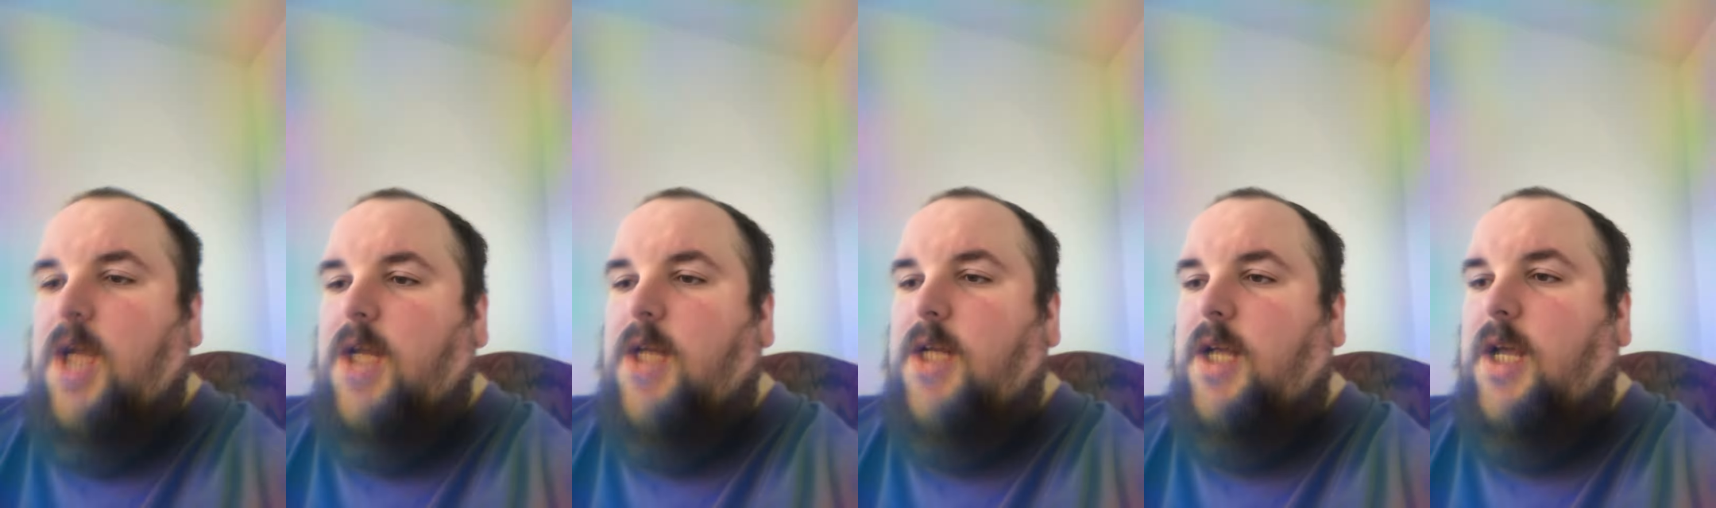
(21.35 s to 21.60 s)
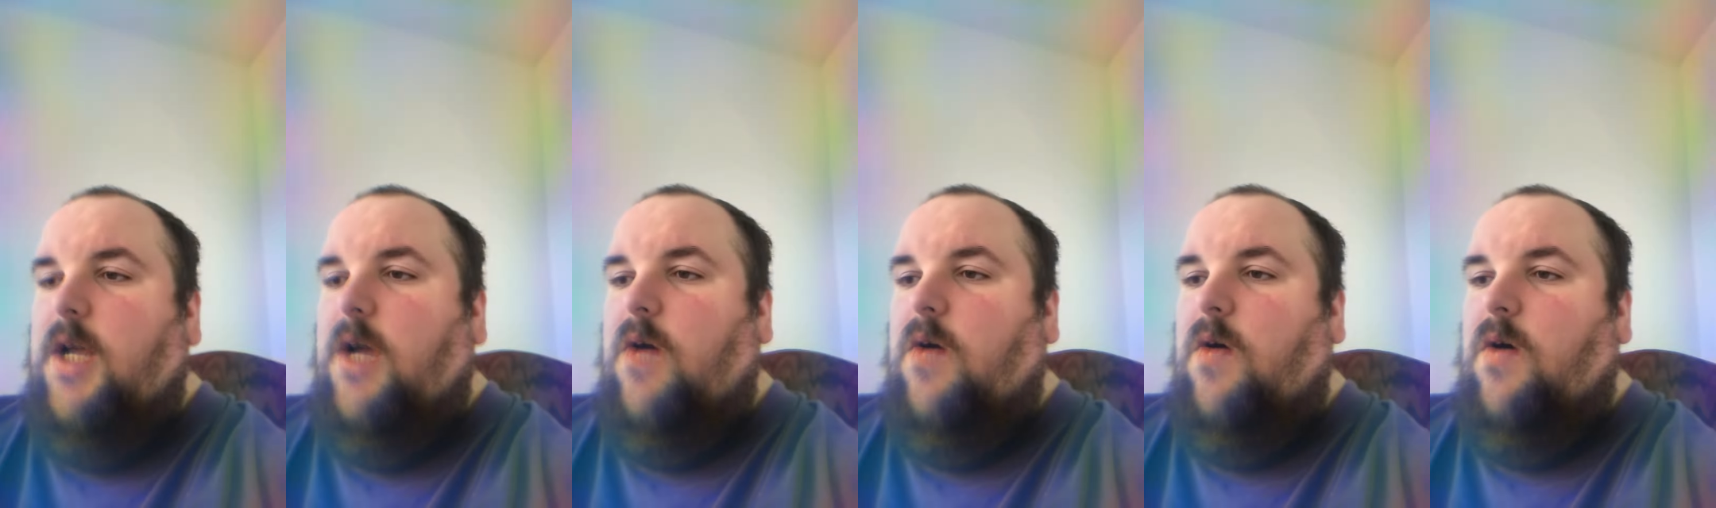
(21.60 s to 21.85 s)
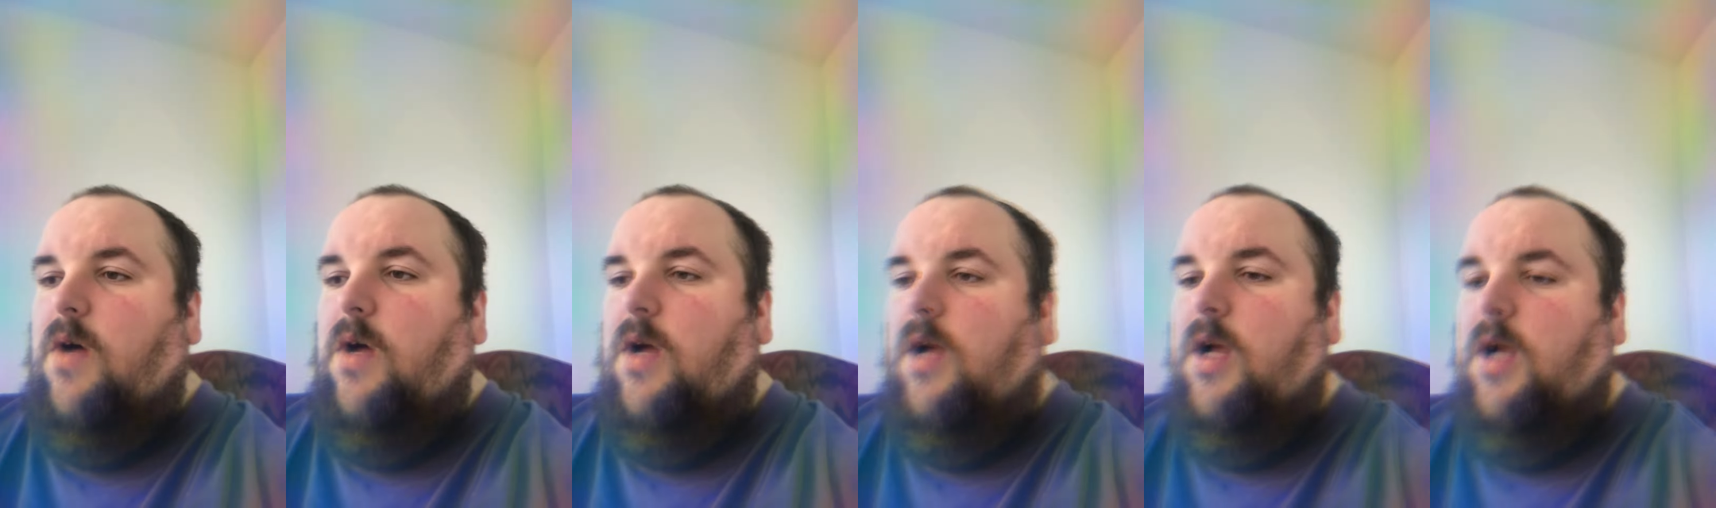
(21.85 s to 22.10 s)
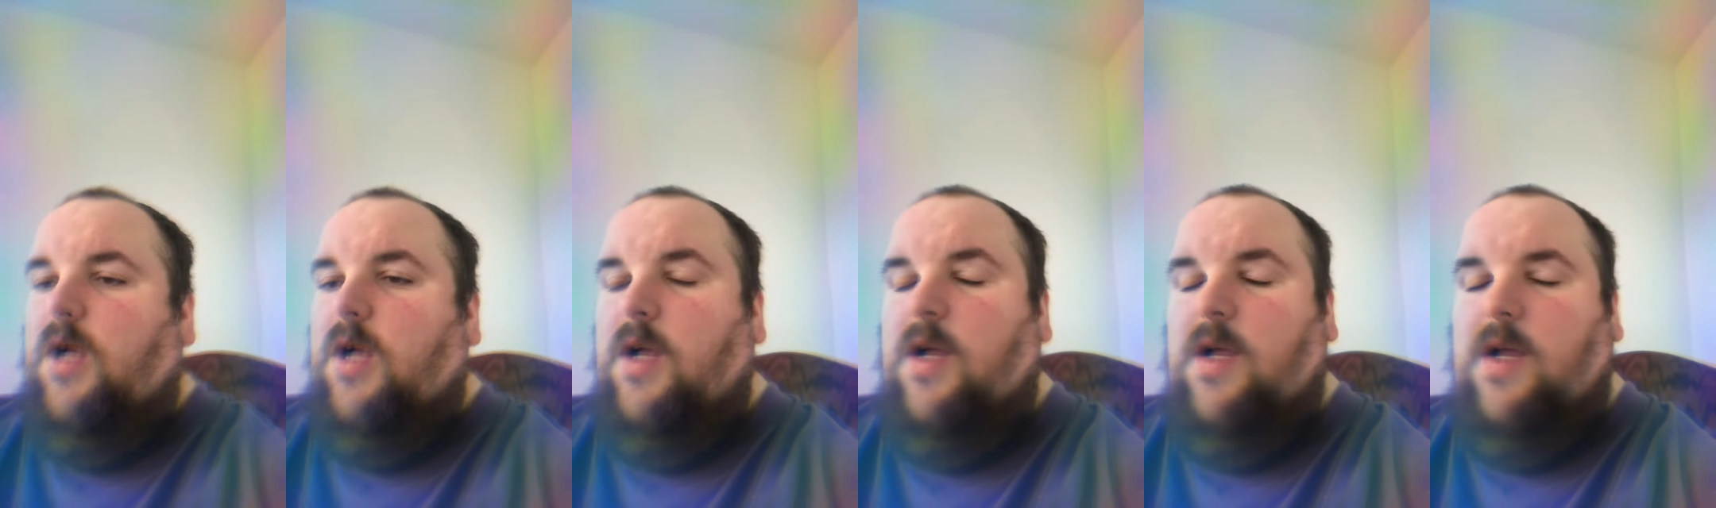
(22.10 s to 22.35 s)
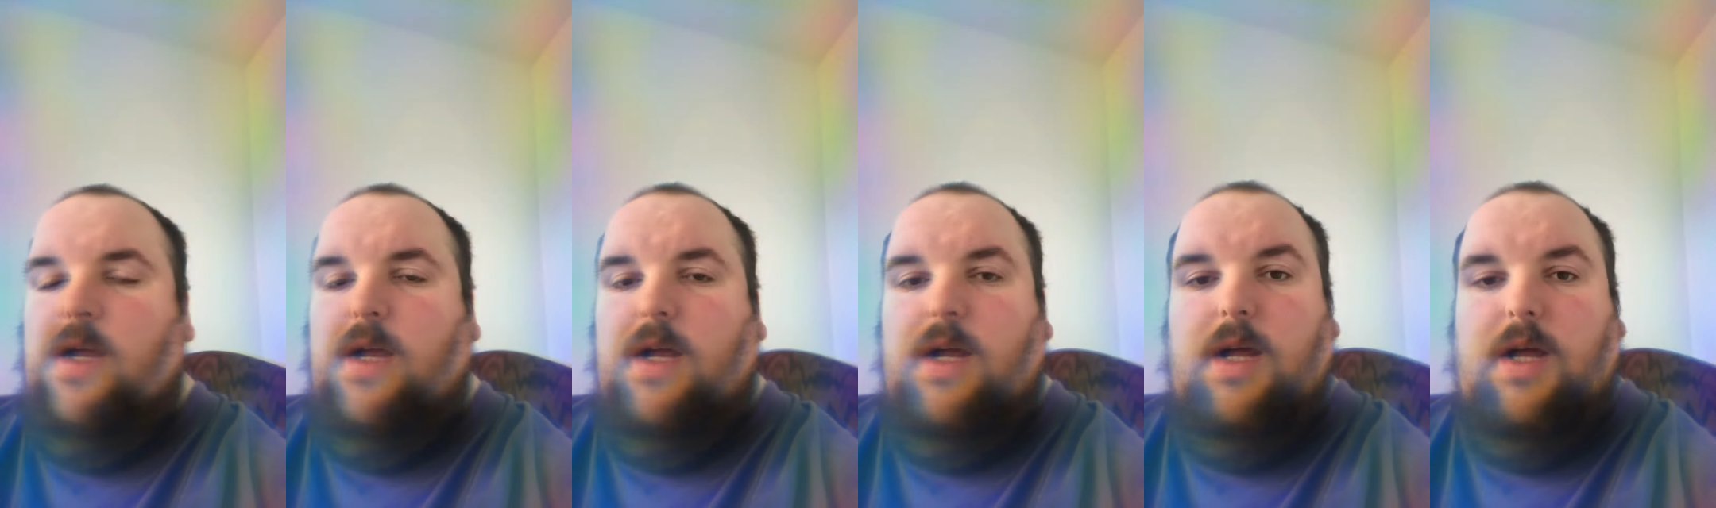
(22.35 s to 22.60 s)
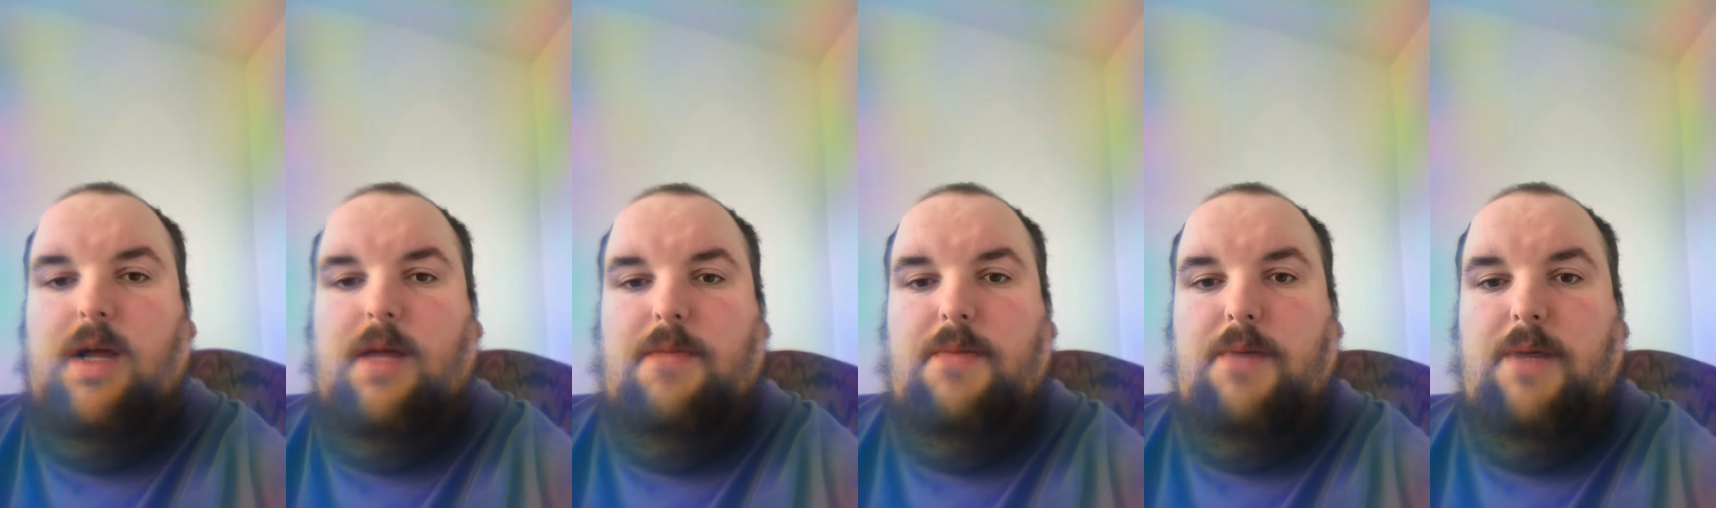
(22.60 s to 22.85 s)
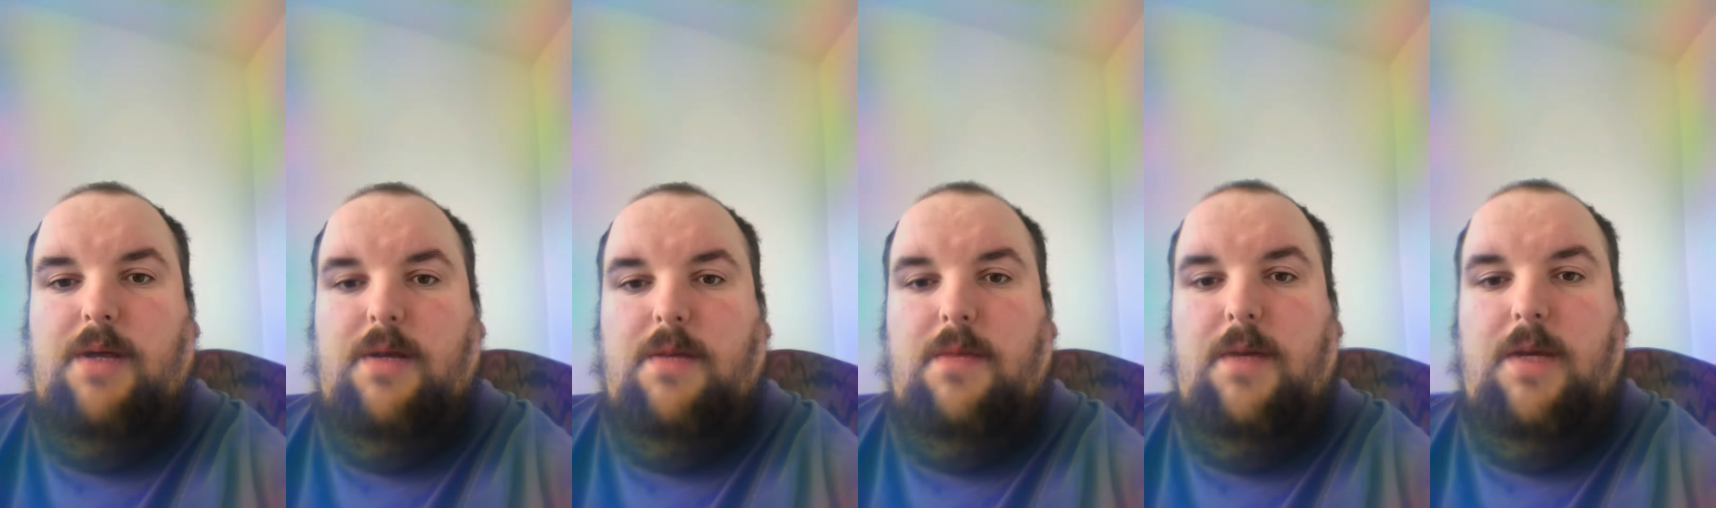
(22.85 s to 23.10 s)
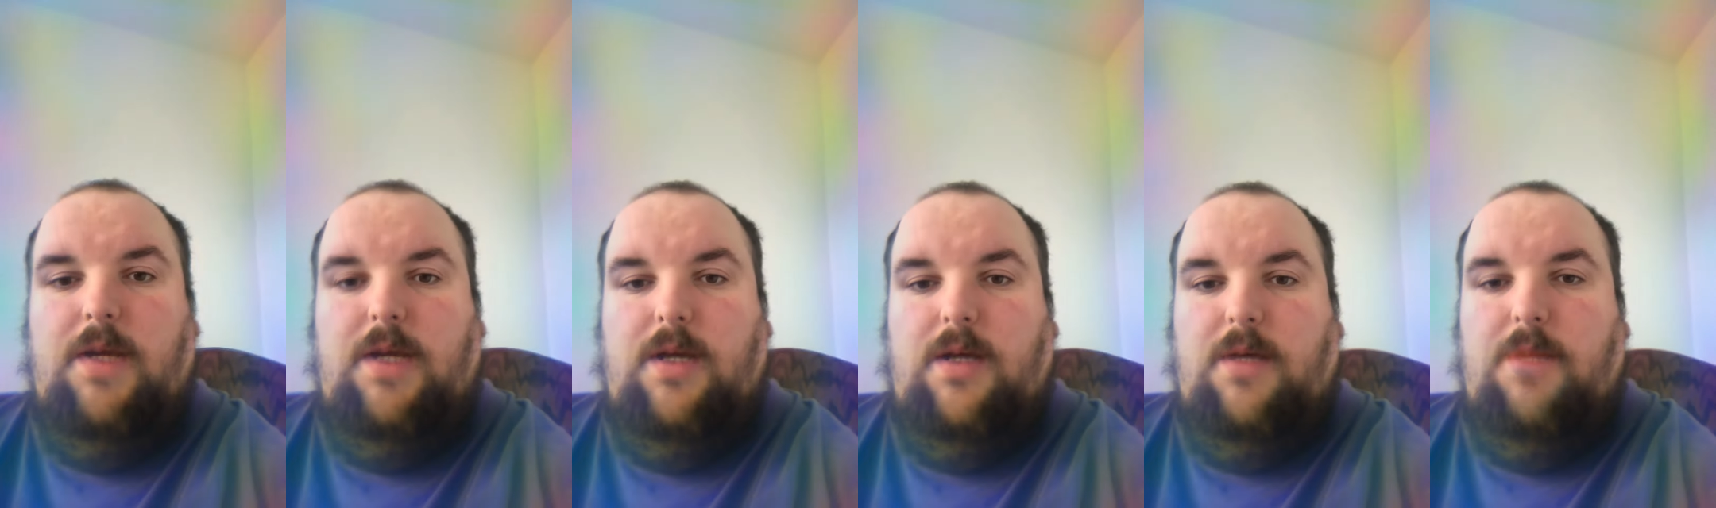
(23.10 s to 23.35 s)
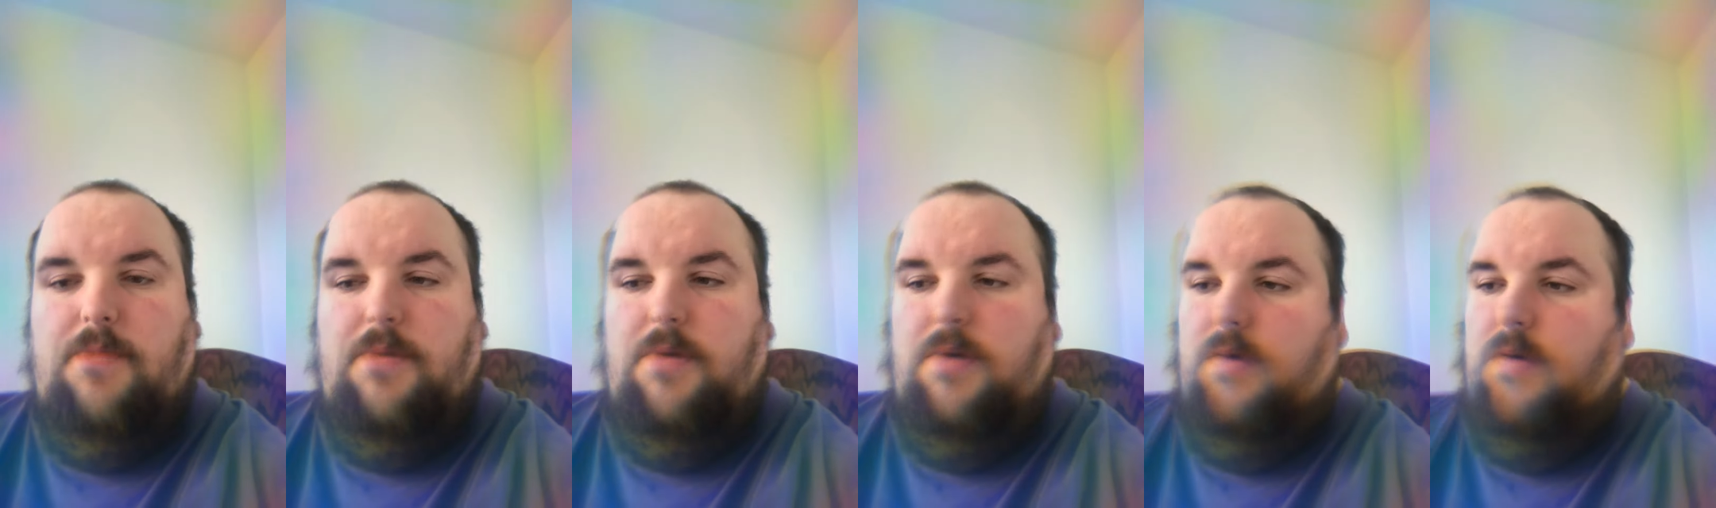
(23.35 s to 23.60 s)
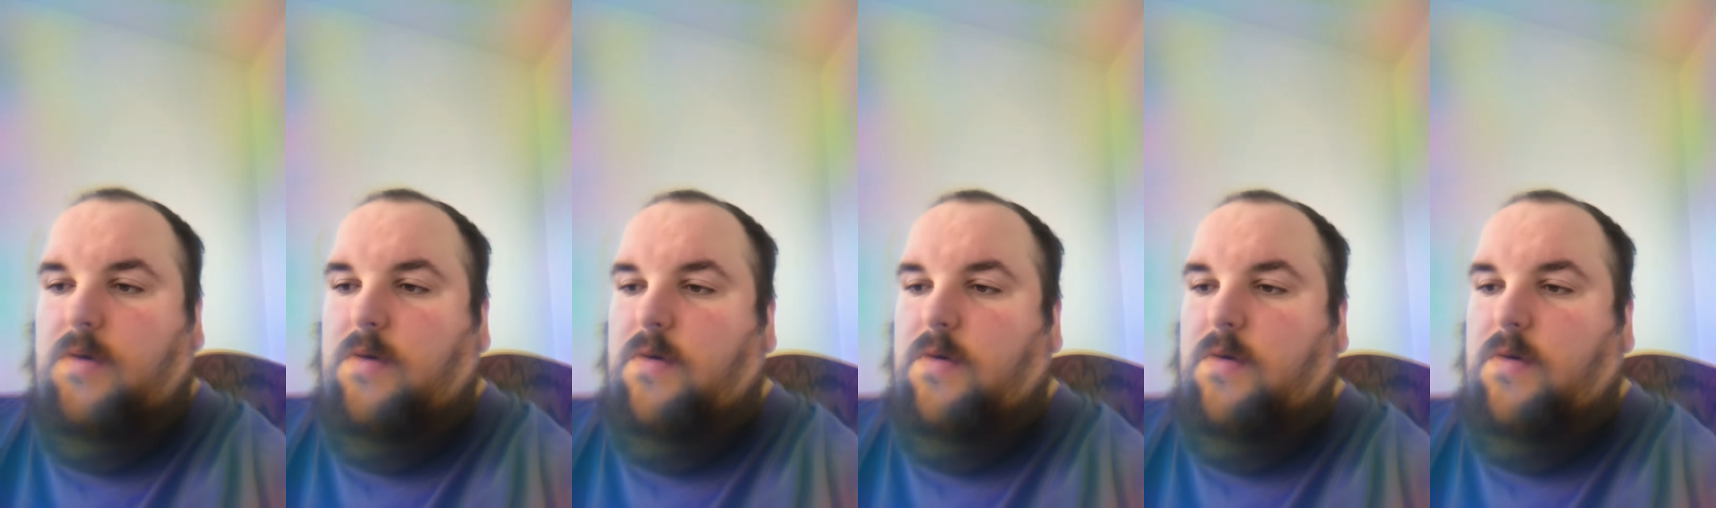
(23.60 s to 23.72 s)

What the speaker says: Now, I picked me up